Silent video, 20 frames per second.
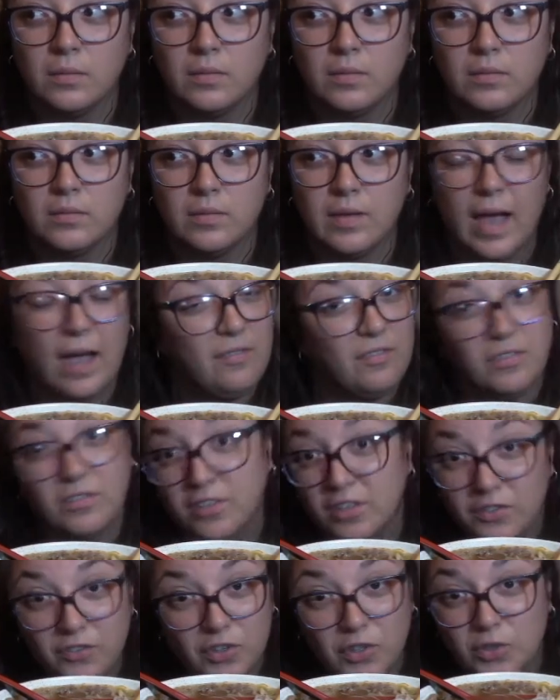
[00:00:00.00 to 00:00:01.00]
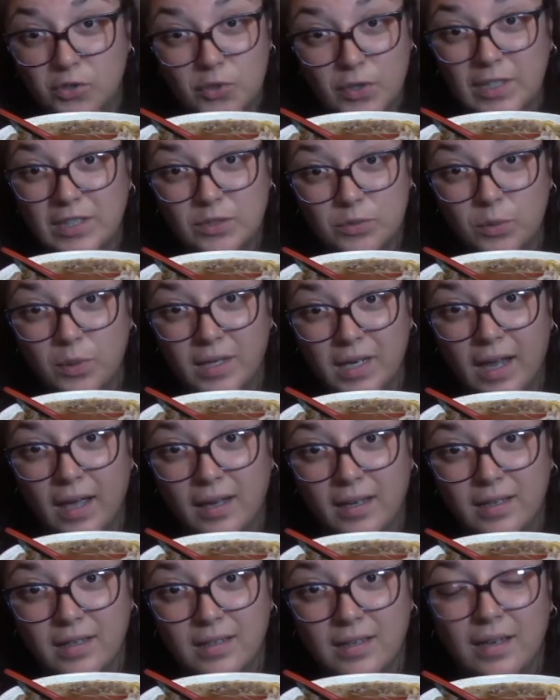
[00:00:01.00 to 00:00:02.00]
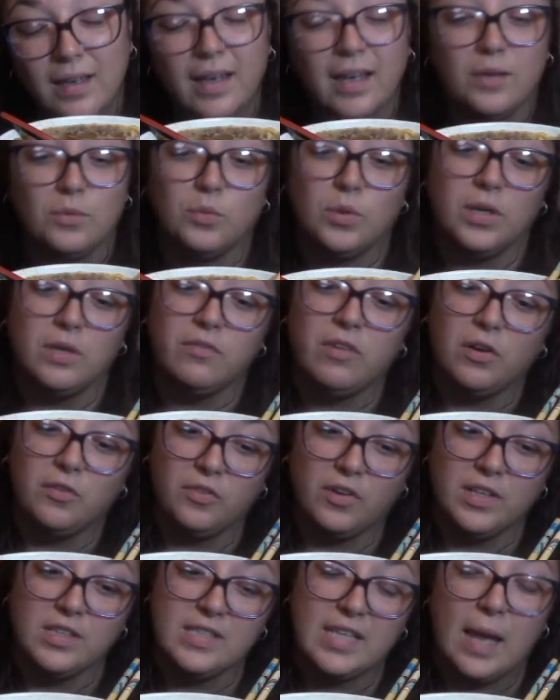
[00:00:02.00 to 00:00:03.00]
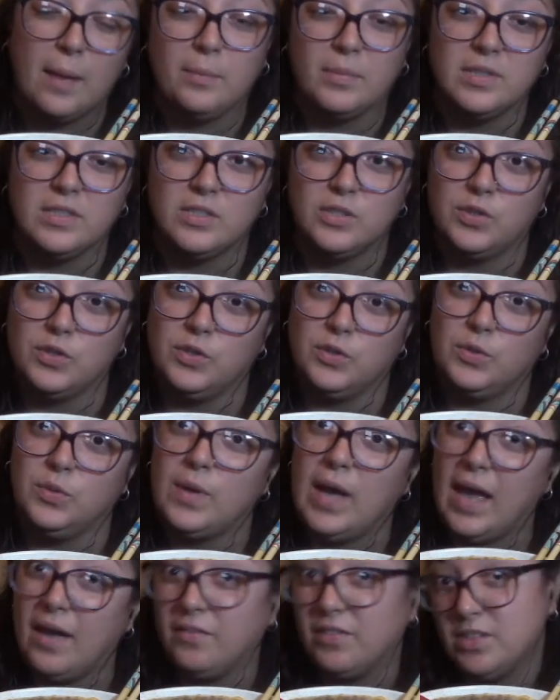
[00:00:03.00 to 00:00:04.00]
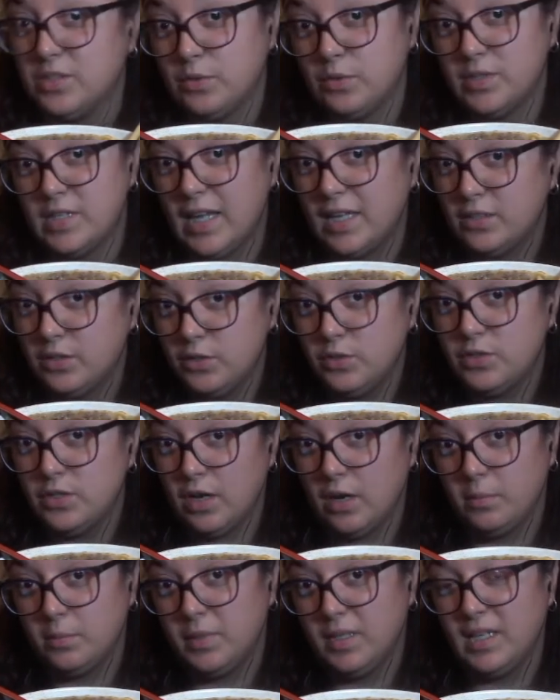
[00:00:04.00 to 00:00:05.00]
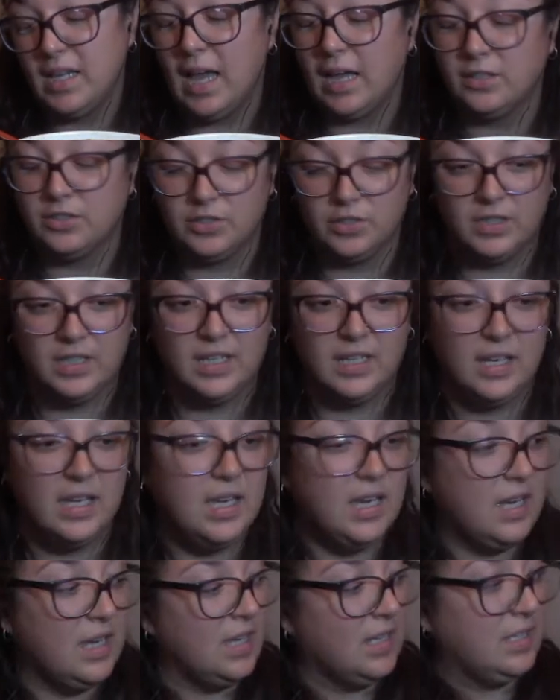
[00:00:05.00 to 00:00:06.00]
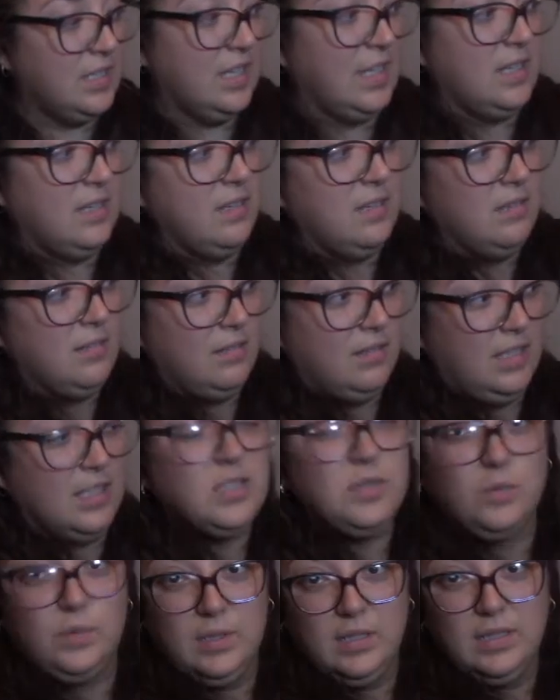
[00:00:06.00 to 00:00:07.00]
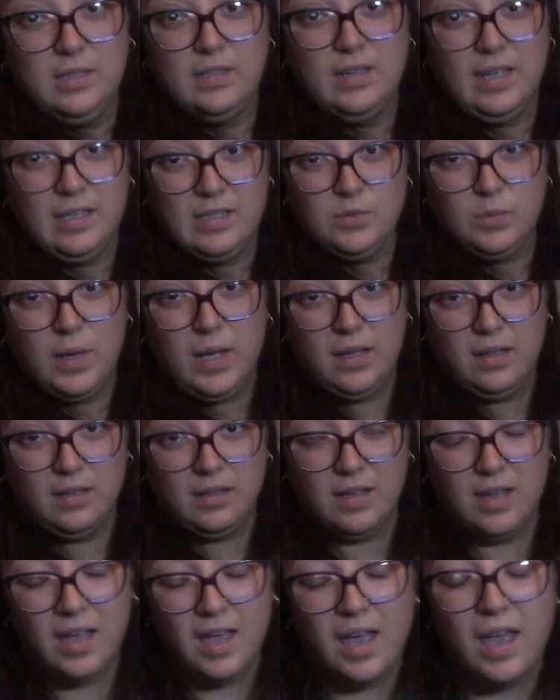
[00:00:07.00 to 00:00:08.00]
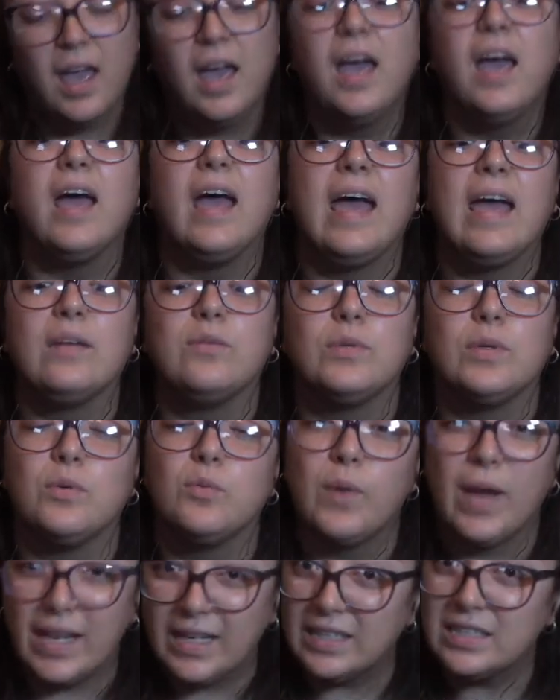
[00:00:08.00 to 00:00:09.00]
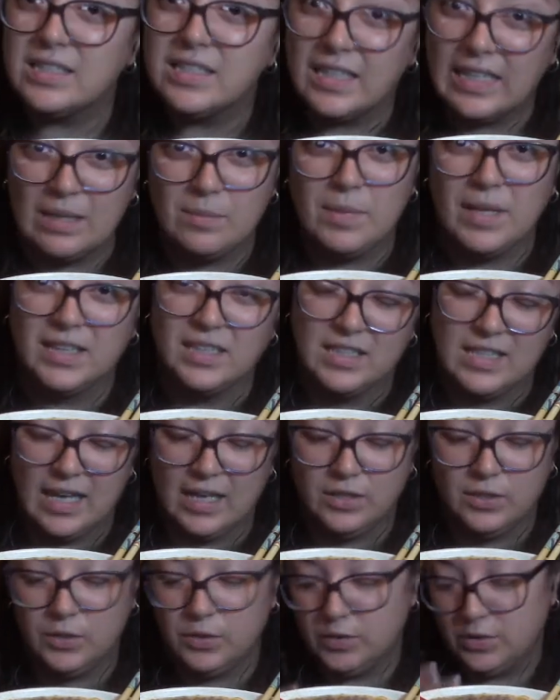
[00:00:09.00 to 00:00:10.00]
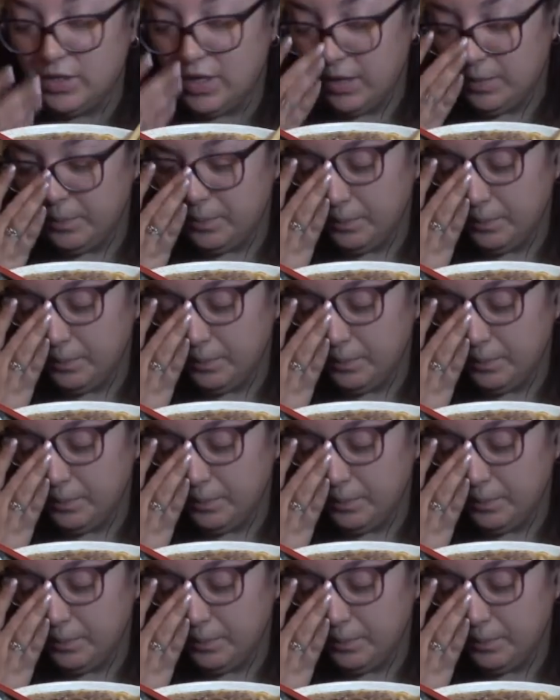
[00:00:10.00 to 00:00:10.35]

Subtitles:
having a few drinks one night, and one of our friends happens to have his own tattoo shop. He actually did this one as well. And we ran into him at the tattoo shop.